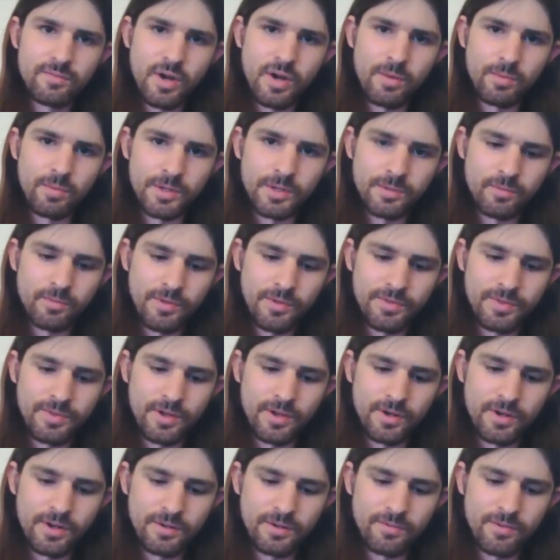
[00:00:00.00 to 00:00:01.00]
probably what
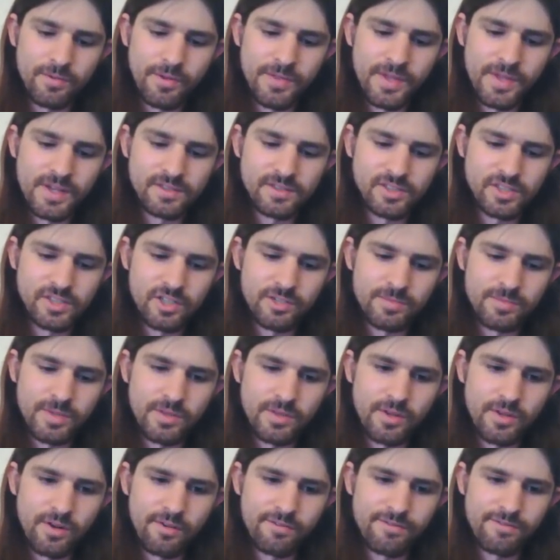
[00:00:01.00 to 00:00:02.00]
they consider to
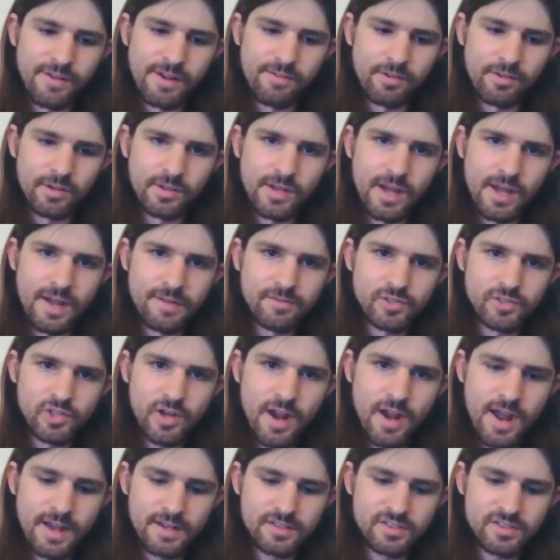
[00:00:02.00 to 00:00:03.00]
be their favorite live
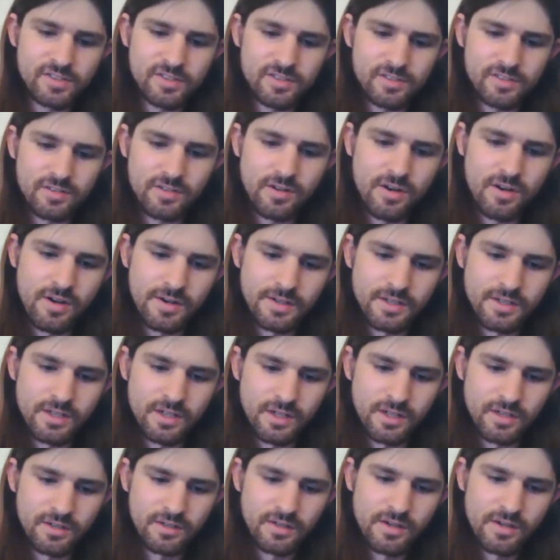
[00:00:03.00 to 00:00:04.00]
tracks on
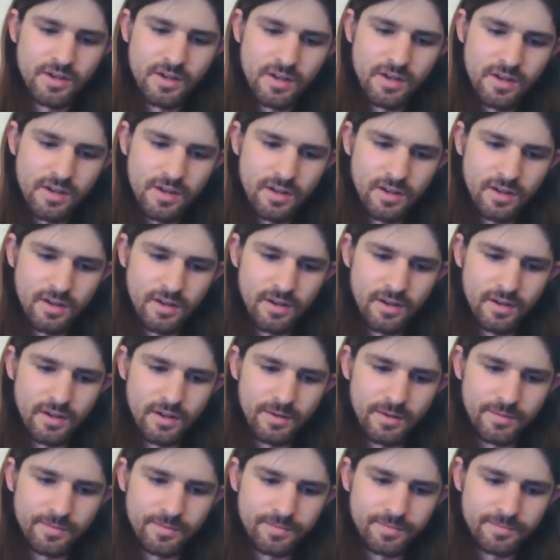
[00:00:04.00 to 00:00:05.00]
here.
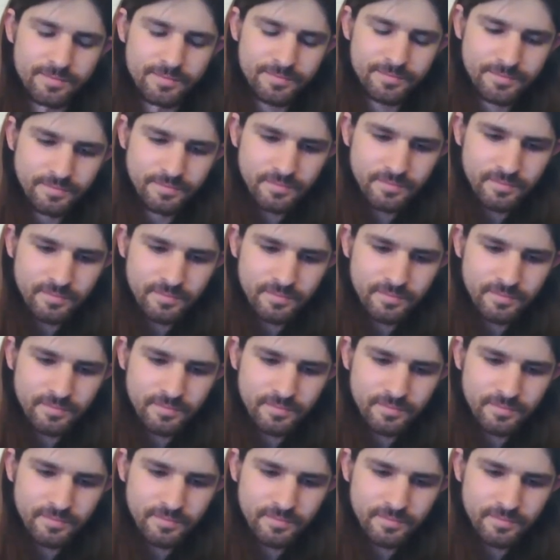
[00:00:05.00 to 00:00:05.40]
And